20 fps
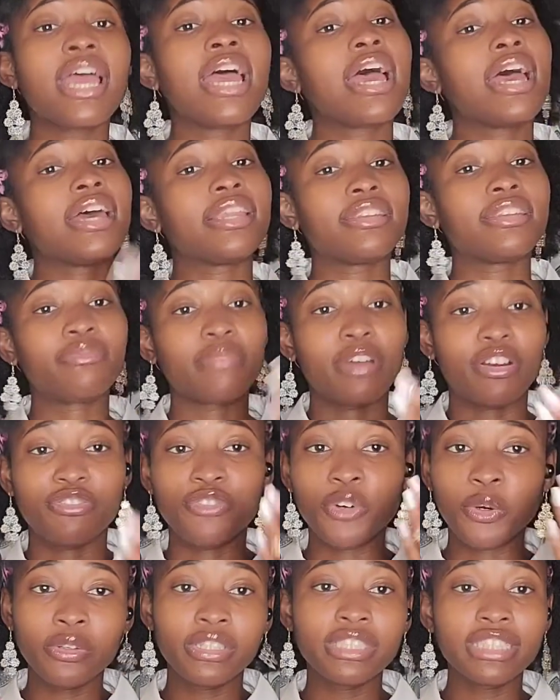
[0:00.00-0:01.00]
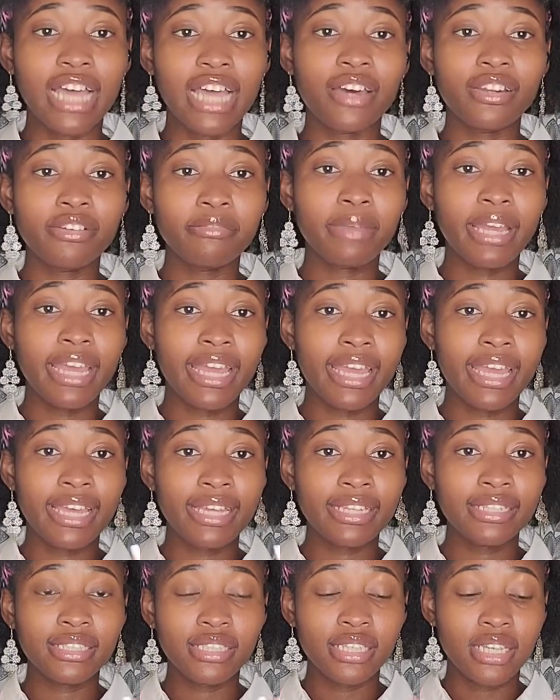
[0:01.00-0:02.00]
And if my phone is out of my
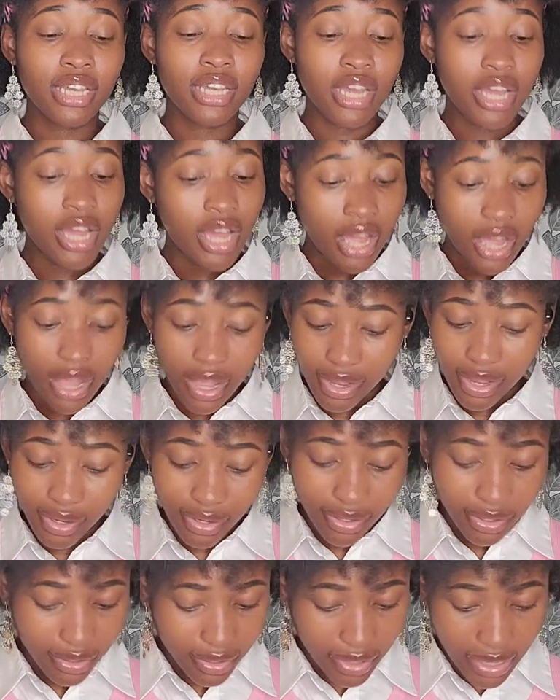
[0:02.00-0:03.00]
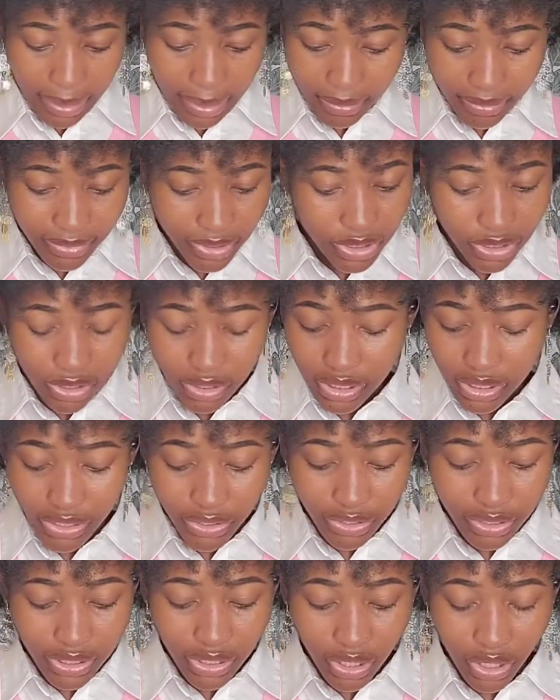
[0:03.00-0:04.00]
hand, I'm
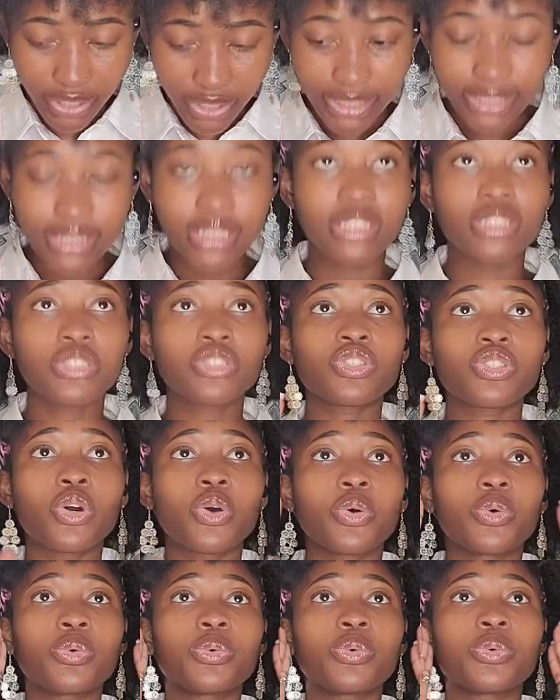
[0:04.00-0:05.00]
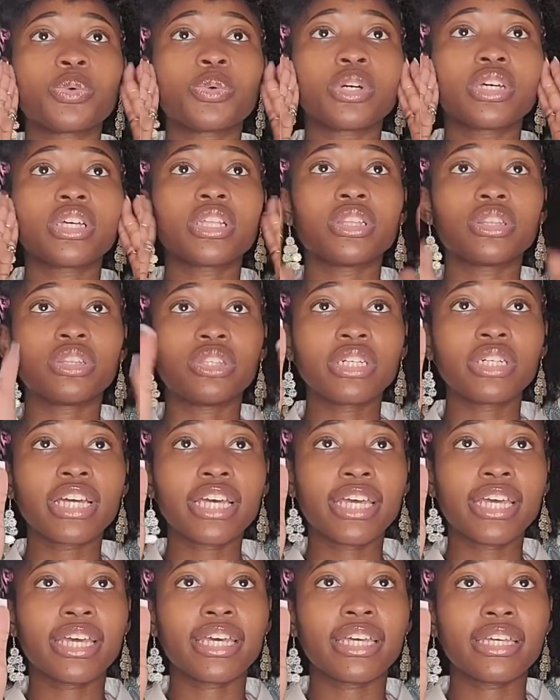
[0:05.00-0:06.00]
literally on it. So look
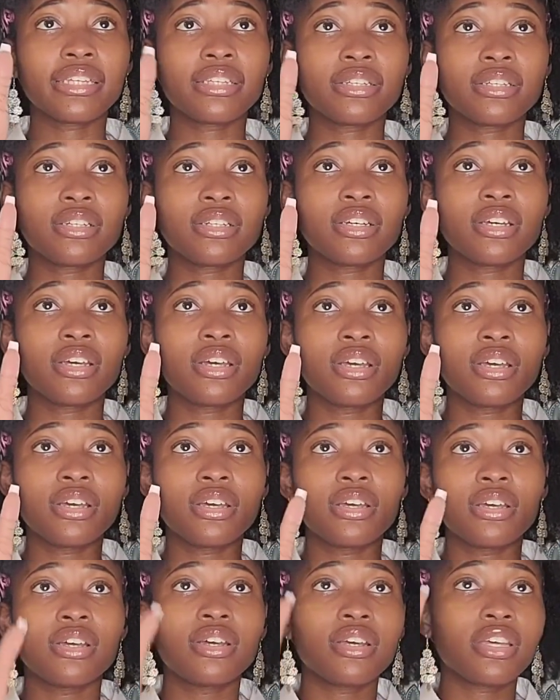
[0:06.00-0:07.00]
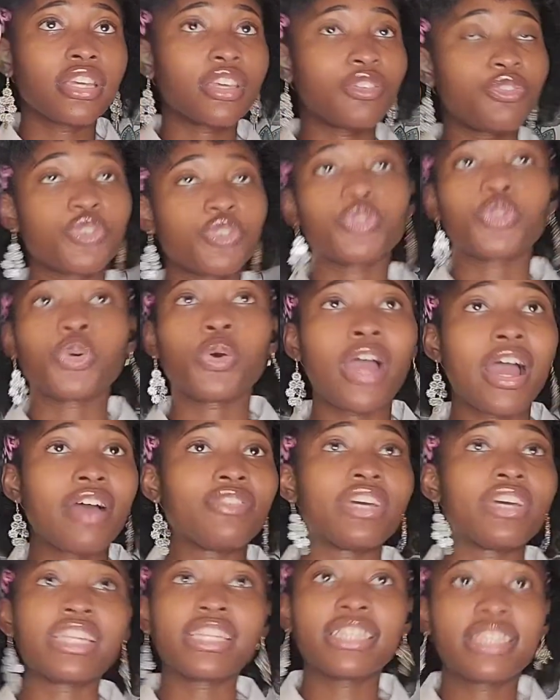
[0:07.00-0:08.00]
ahead if you don't have
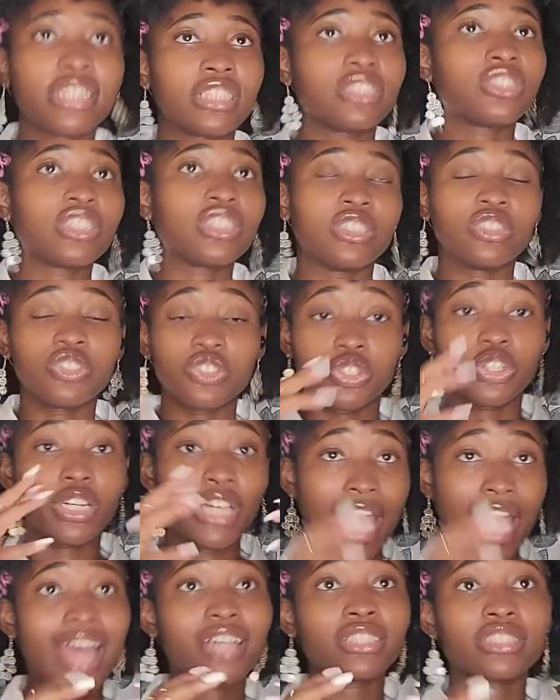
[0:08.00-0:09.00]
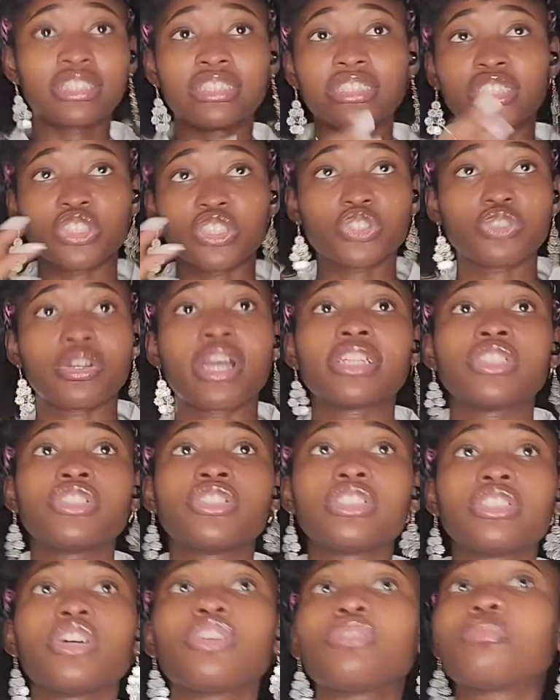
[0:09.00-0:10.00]
anything to look at to distract
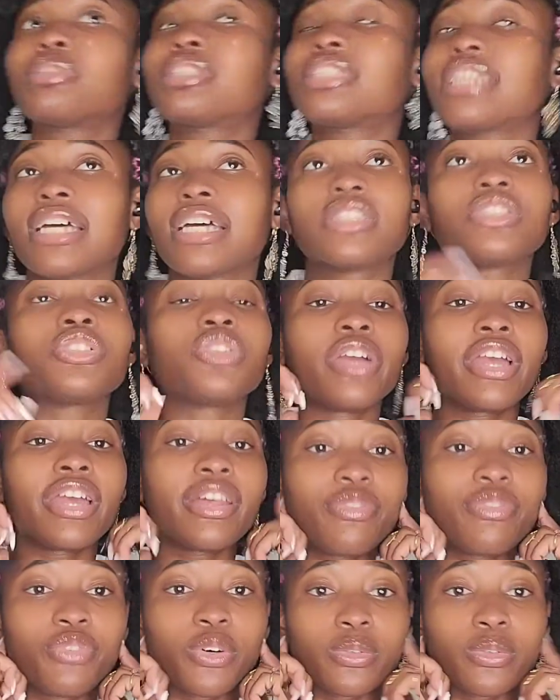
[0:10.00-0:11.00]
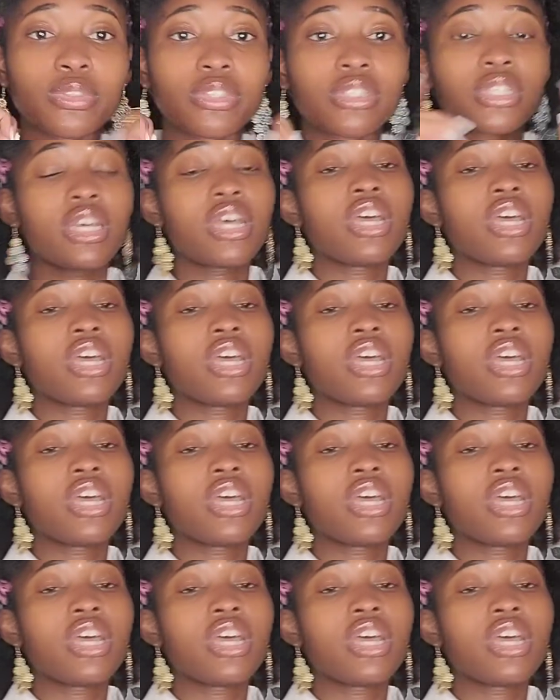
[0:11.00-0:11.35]
yourself besides your headphones.